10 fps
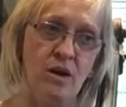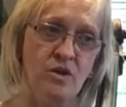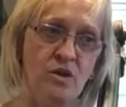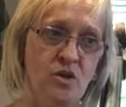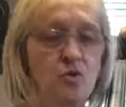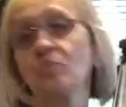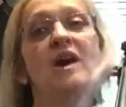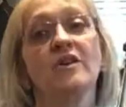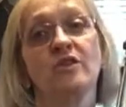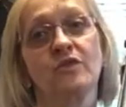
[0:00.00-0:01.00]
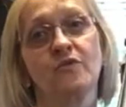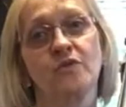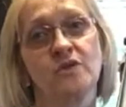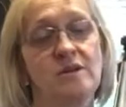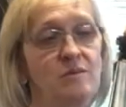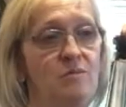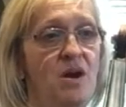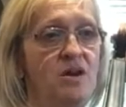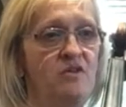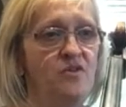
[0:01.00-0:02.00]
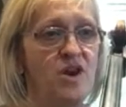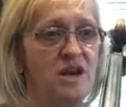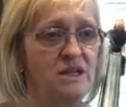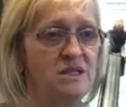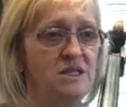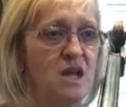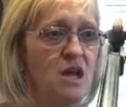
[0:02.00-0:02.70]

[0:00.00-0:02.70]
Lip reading: new breath for the minor phrase.